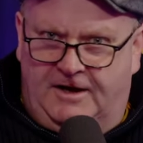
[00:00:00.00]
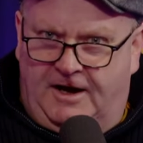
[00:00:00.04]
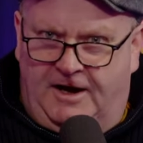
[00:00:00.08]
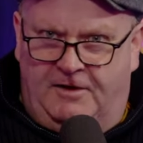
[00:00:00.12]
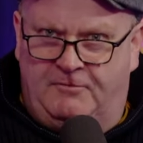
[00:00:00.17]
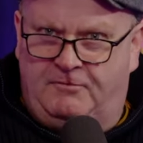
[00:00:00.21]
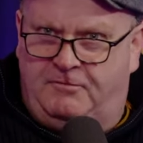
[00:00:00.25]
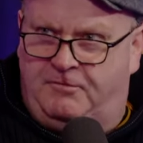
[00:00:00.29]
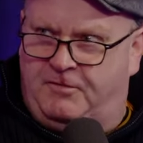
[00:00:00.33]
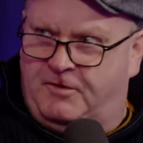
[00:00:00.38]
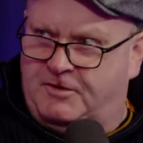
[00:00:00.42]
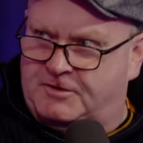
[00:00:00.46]

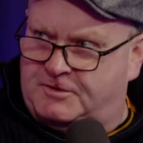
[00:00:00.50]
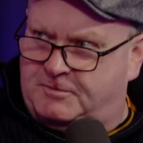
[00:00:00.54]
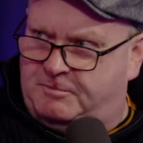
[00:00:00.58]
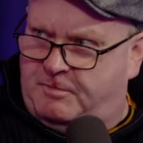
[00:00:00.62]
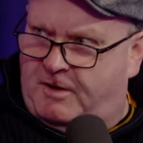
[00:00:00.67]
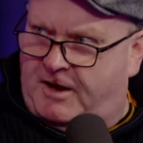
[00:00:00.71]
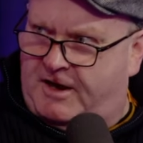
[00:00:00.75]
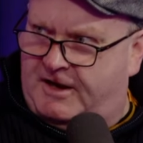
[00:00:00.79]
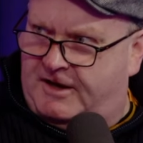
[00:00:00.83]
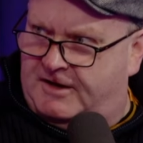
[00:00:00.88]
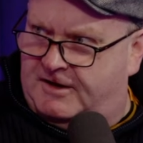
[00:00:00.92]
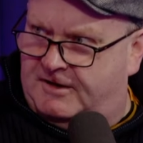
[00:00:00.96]
I'm first
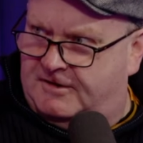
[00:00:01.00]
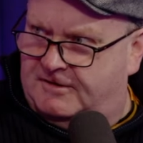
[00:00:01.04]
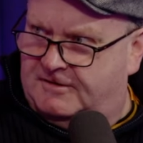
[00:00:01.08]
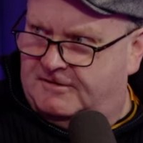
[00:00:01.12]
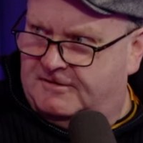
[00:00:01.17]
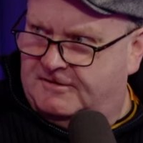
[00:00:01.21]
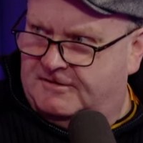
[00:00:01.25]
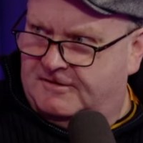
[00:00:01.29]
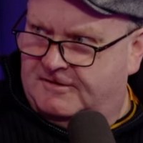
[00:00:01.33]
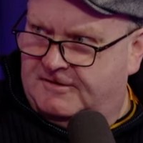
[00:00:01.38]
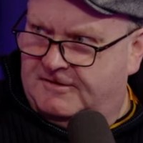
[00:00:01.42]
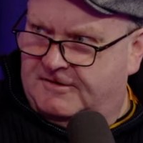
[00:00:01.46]
bag.
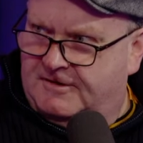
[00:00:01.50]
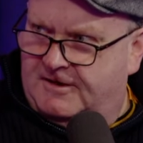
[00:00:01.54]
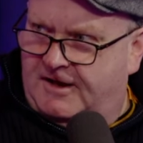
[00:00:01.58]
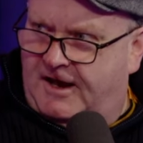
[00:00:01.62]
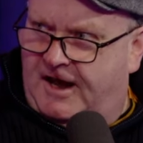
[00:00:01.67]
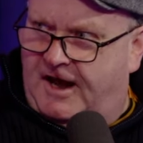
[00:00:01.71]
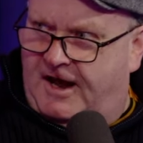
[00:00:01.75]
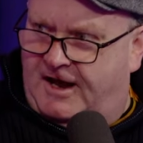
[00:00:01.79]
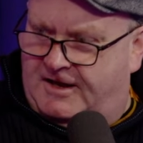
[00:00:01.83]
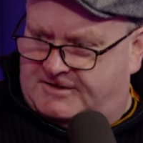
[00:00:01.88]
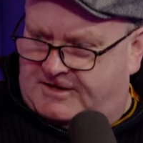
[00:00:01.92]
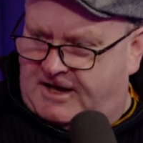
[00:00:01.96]

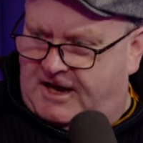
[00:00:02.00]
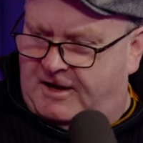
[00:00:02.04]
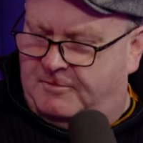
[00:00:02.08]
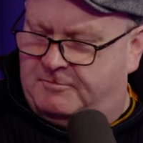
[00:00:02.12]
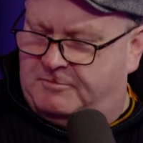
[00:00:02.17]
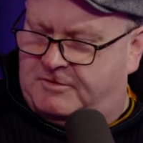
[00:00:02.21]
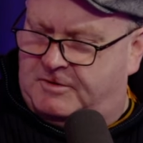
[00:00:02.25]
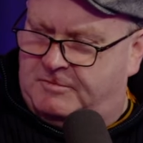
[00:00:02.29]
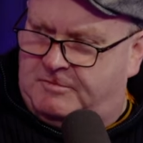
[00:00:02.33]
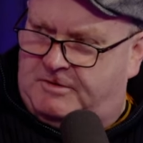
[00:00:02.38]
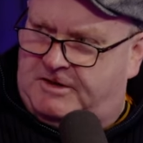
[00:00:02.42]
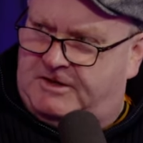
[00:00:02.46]
It's
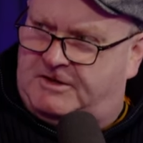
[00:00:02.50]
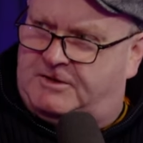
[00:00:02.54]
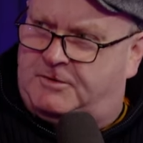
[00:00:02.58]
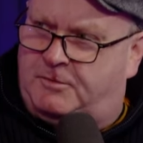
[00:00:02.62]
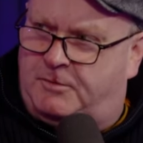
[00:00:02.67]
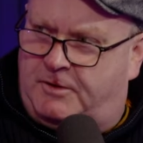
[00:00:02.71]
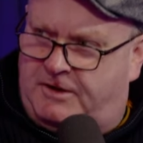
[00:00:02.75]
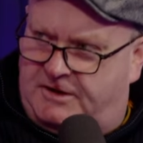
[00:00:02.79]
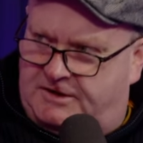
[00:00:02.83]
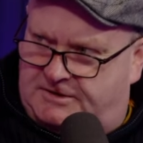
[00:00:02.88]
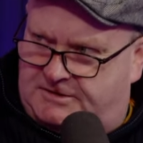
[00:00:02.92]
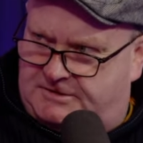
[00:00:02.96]
happened to me
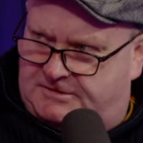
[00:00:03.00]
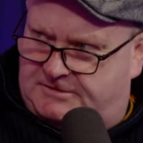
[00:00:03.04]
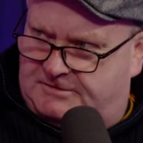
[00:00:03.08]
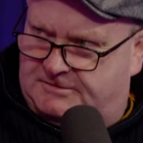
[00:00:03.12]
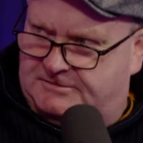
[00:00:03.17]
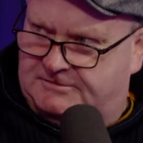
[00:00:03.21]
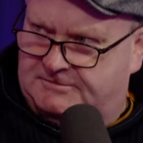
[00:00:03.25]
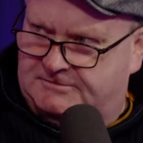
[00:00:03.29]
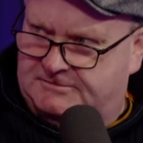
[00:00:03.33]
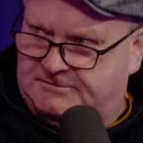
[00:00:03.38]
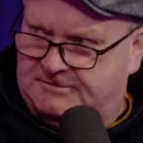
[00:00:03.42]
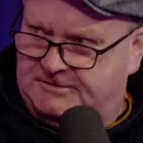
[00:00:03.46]
twice.
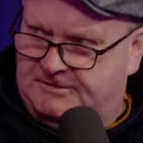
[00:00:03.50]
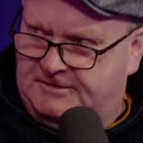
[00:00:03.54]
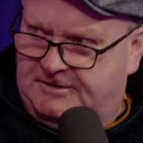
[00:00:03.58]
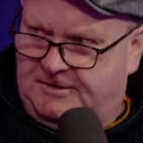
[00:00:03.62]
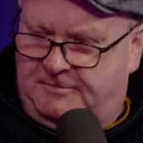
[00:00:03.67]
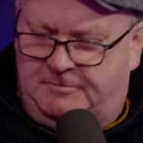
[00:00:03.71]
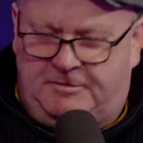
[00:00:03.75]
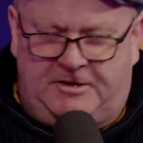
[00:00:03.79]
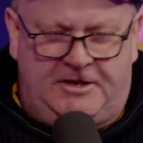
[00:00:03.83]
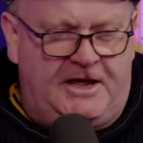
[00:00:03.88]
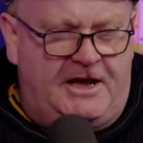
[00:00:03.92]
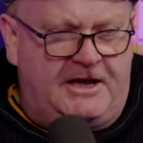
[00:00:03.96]

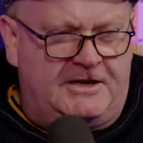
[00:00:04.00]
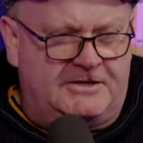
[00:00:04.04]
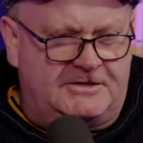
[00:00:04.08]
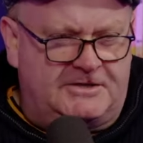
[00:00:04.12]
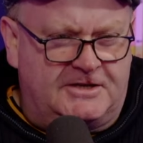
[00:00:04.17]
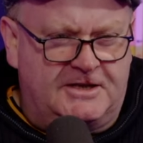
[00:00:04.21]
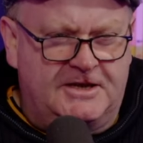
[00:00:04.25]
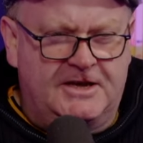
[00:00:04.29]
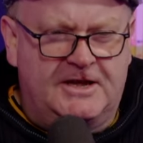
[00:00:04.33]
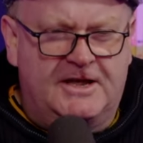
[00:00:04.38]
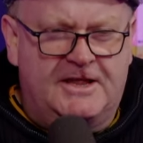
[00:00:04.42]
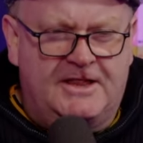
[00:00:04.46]
I mean,
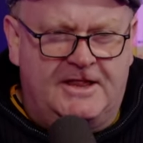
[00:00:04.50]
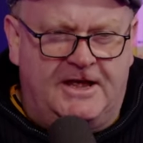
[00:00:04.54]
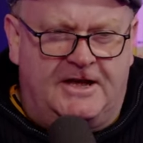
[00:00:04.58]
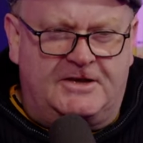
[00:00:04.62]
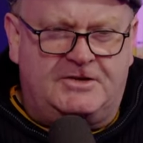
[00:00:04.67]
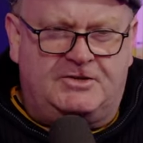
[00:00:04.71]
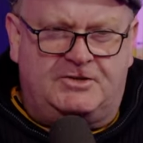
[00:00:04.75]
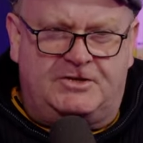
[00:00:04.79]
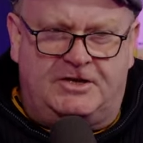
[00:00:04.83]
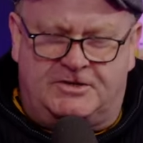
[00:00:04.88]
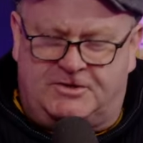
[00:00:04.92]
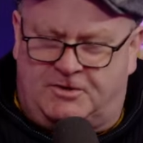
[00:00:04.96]
that's
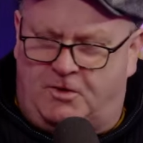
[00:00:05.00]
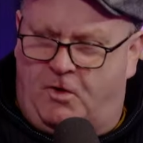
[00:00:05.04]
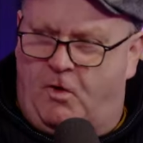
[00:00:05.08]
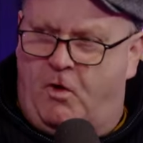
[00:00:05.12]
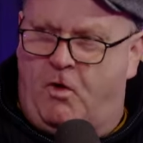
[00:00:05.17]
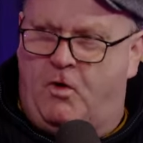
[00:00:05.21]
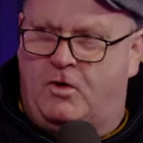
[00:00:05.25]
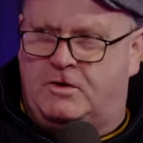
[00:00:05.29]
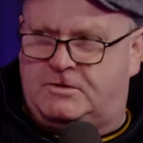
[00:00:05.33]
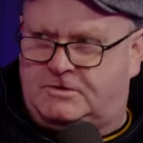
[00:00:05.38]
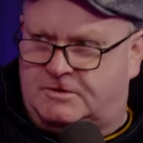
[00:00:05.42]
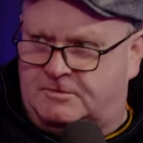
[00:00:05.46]
that's just
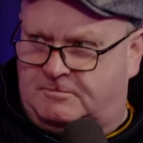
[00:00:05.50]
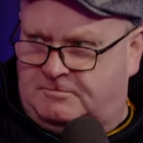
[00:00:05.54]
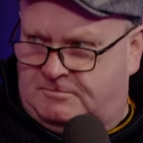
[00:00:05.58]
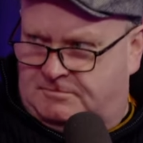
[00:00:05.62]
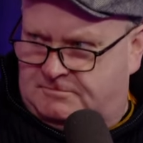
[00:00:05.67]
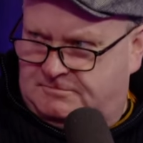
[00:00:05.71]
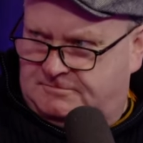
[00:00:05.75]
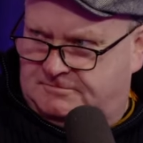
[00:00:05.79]
awesome.